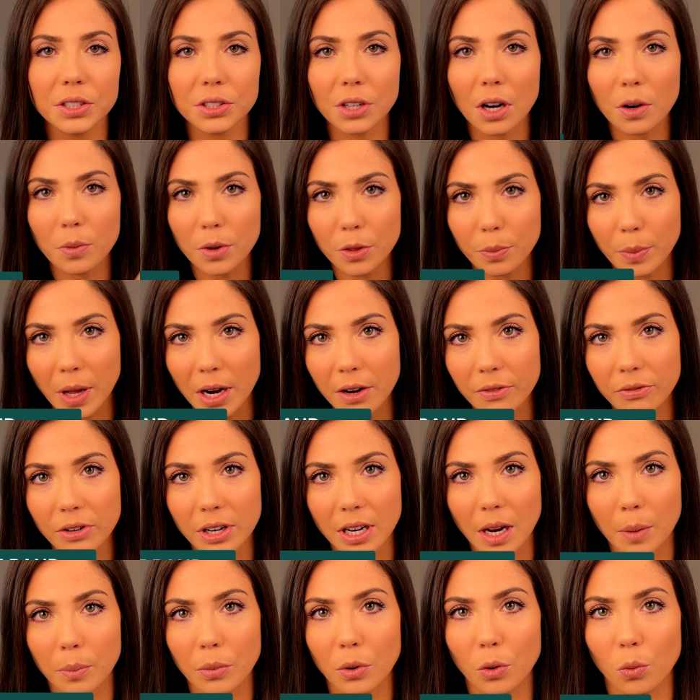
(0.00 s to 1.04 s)
start with benefit
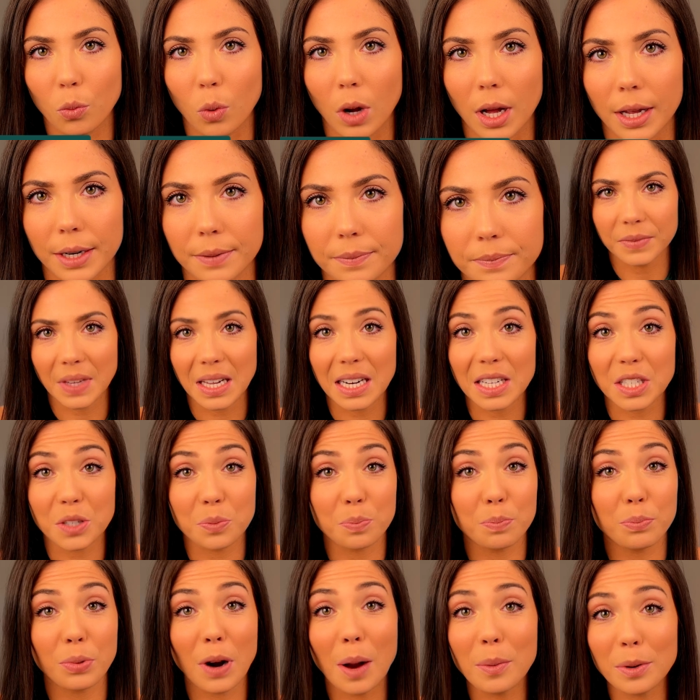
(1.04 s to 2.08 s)
number 1. That is
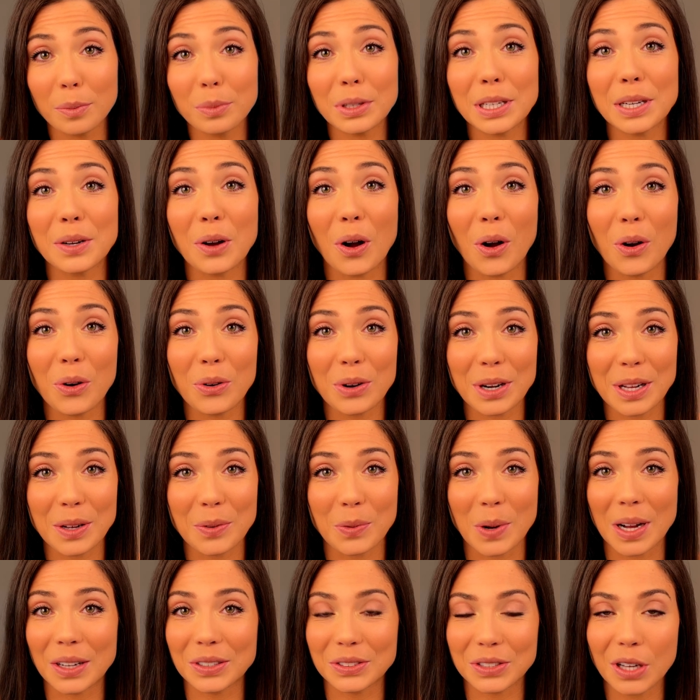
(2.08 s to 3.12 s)
probably already
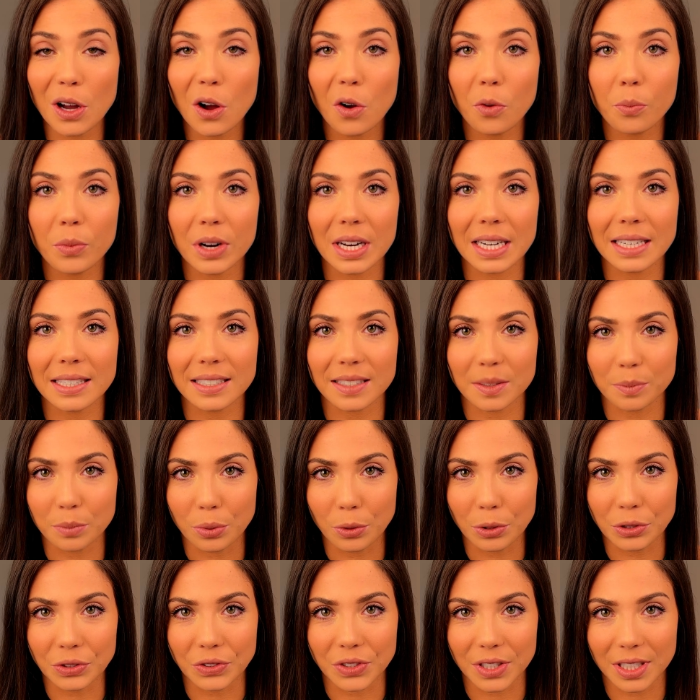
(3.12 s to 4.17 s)
well known, but it is
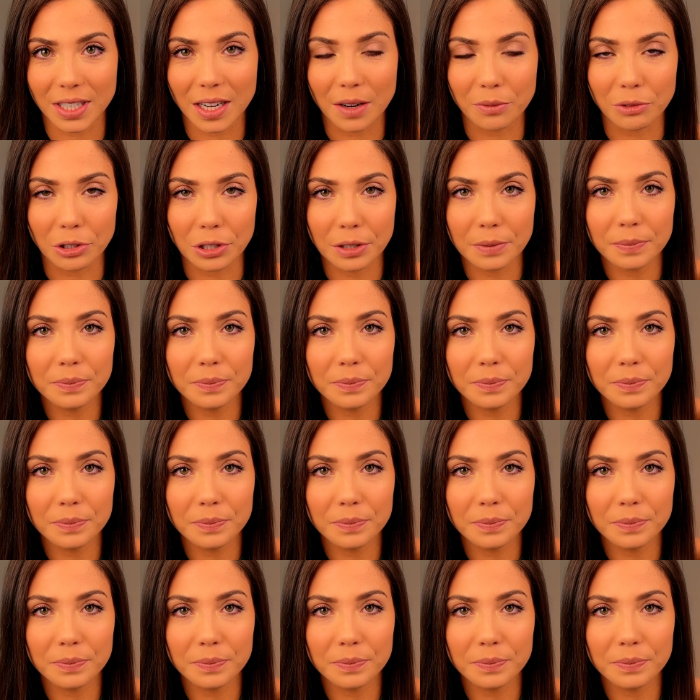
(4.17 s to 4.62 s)
important to cover.